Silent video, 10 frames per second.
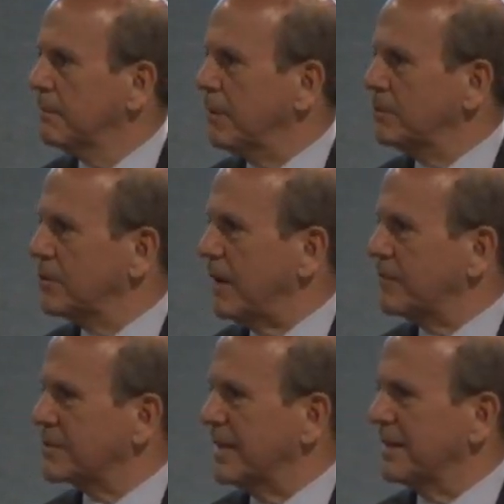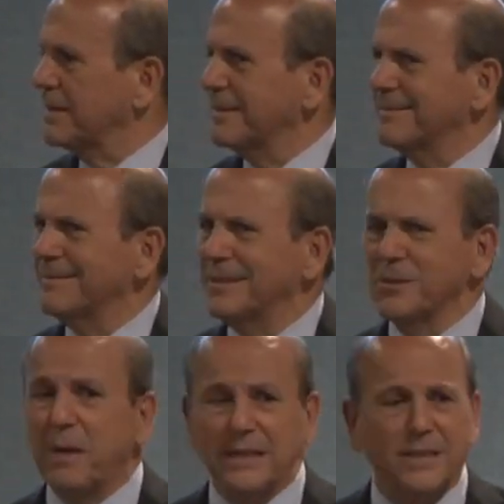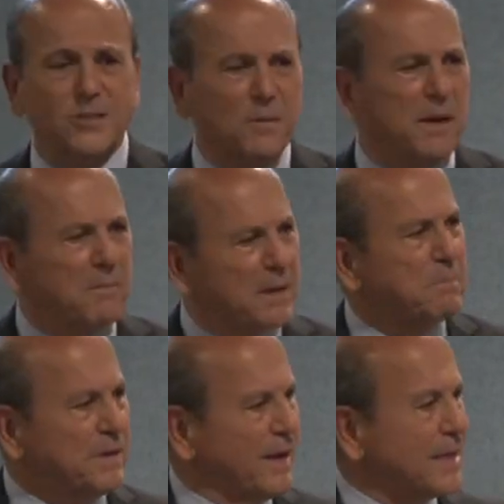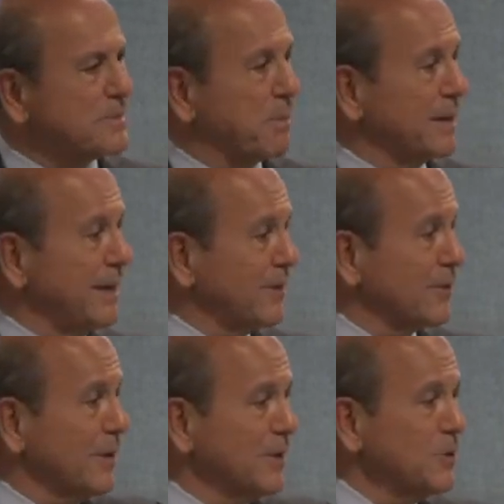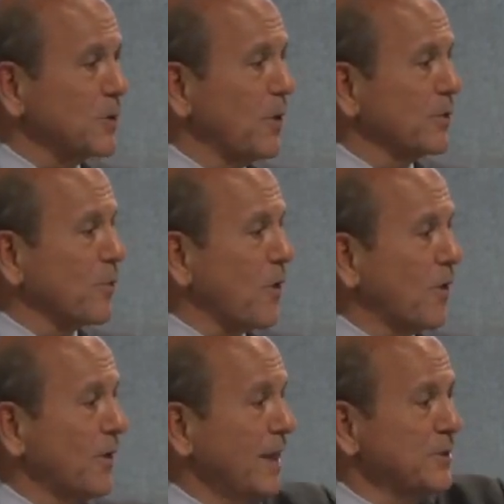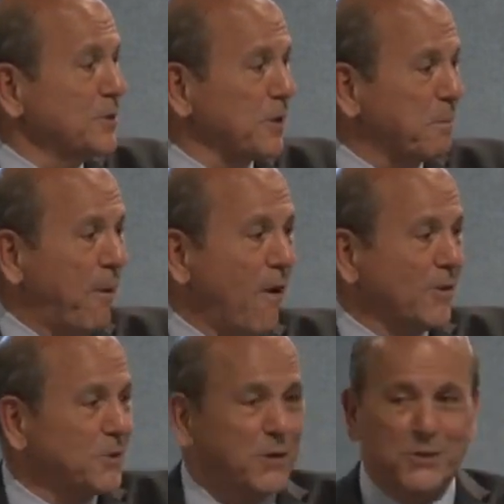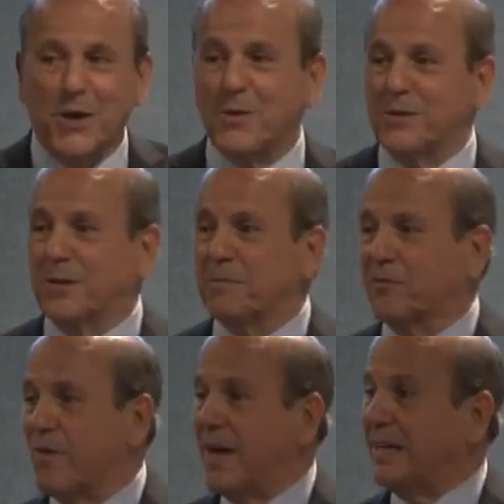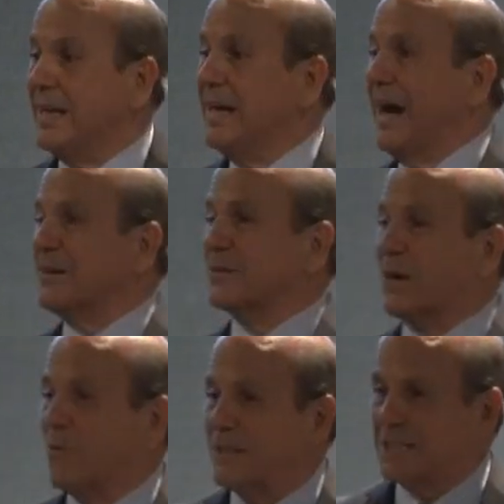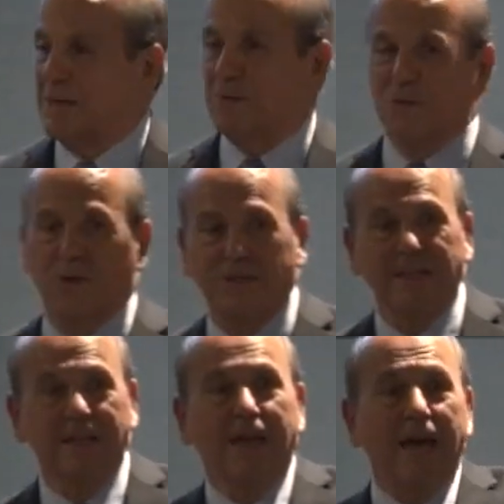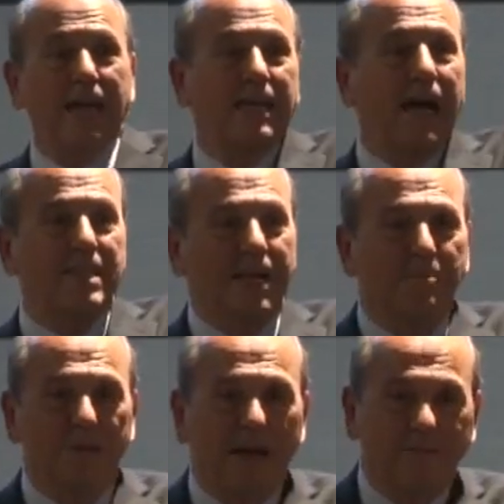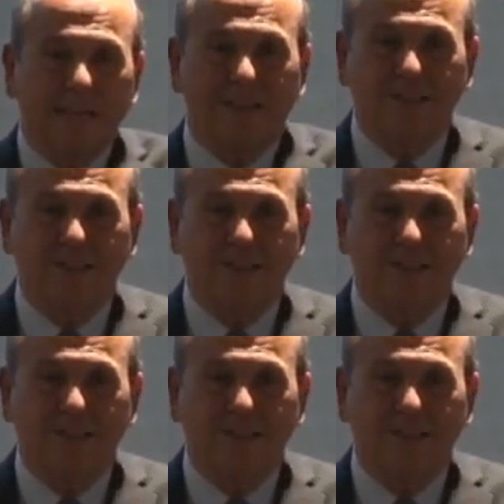what would your office say? You might get somebody might be nice, but here you go in the world. You go to Paul, you go to Tony, you come to Fred. I don't care what team you're on. Hey guys, I'm, I got